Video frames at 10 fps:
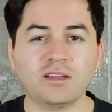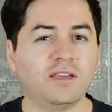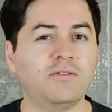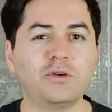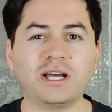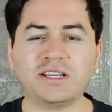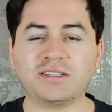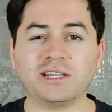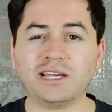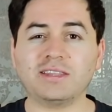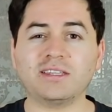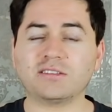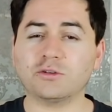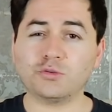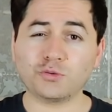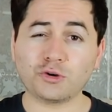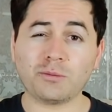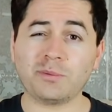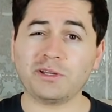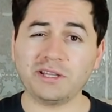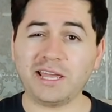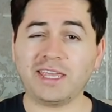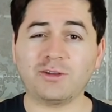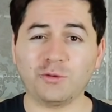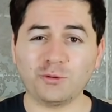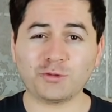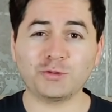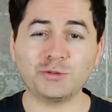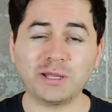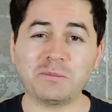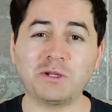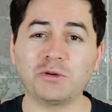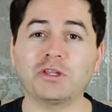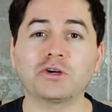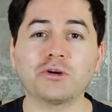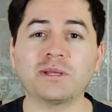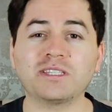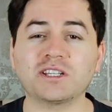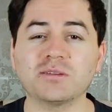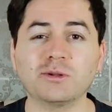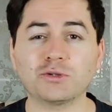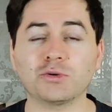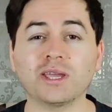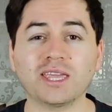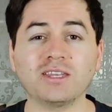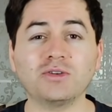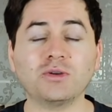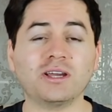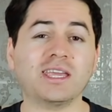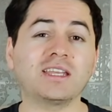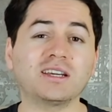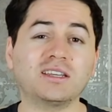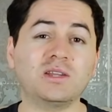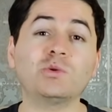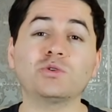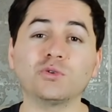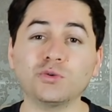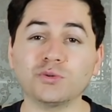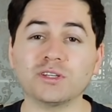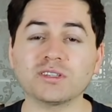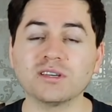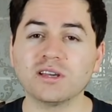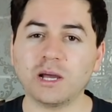If you guys like this, do drop a like, and also do let me know in the comment section below so I can continue to do this.